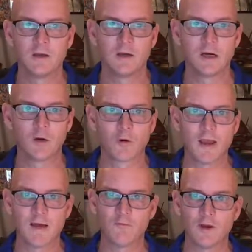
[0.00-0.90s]
We're going
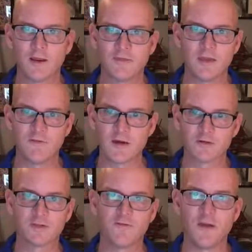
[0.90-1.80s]
to have I think
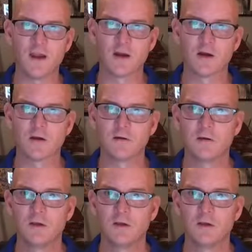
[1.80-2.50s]
Veterans Affair